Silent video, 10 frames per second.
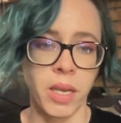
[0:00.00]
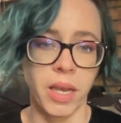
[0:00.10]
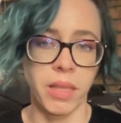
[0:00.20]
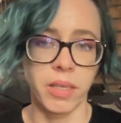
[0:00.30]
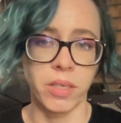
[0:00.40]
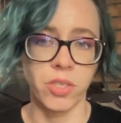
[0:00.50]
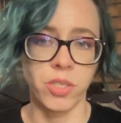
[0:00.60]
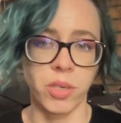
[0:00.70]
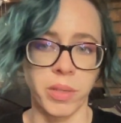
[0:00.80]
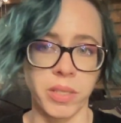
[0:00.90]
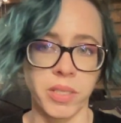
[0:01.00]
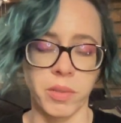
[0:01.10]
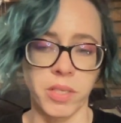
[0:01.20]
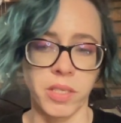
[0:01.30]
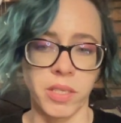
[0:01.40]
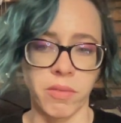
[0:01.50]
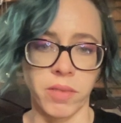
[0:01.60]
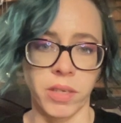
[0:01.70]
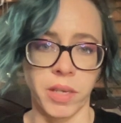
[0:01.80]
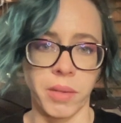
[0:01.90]
and then showing some of the stuff
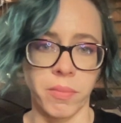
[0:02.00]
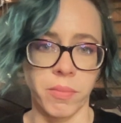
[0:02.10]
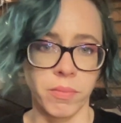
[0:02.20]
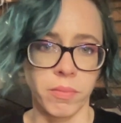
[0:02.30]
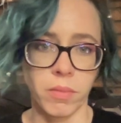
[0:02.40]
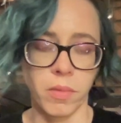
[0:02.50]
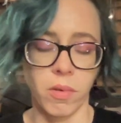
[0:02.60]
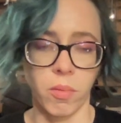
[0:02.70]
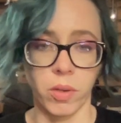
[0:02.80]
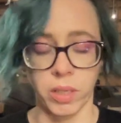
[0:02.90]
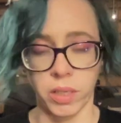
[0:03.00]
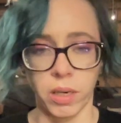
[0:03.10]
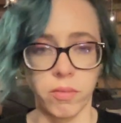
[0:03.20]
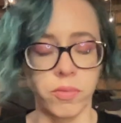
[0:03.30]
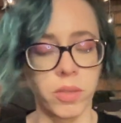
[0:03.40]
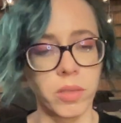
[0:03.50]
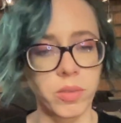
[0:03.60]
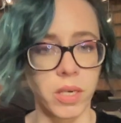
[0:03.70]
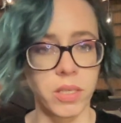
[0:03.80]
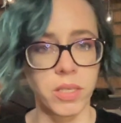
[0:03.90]
that I'm working on for those
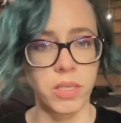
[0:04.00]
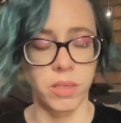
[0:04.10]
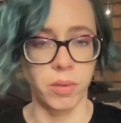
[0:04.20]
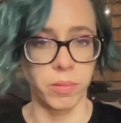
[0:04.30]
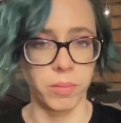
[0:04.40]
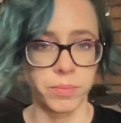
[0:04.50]
cons. So